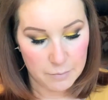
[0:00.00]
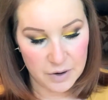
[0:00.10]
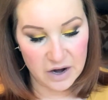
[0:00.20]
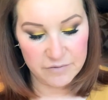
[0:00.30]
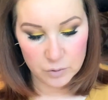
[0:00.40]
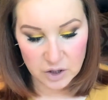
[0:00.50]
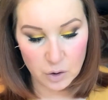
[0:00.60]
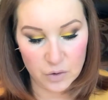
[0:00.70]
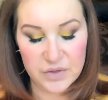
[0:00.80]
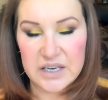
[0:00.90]
But I've also
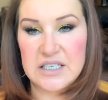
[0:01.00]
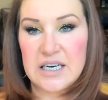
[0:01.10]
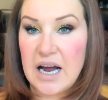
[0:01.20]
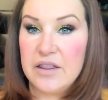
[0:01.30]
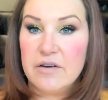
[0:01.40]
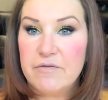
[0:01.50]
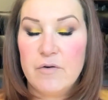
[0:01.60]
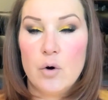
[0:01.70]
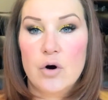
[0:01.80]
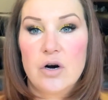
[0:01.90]
got things together
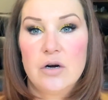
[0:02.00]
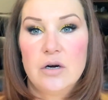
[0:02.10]
for